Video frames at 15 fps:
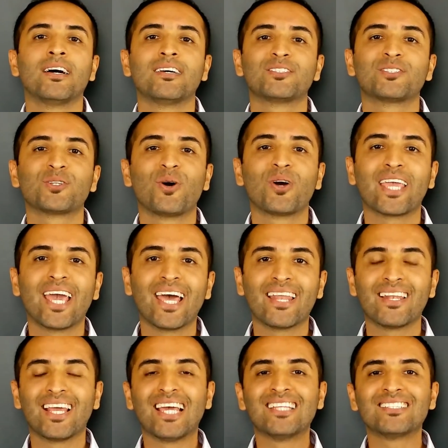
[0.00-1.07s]
So
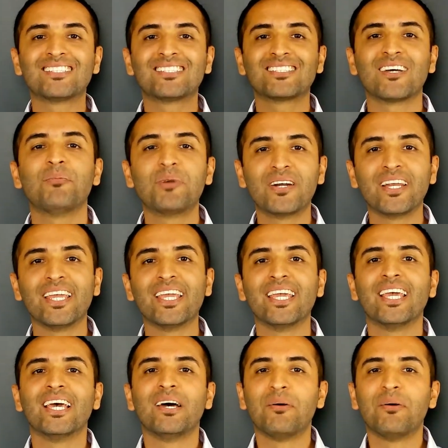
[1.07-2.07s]
again, in summary,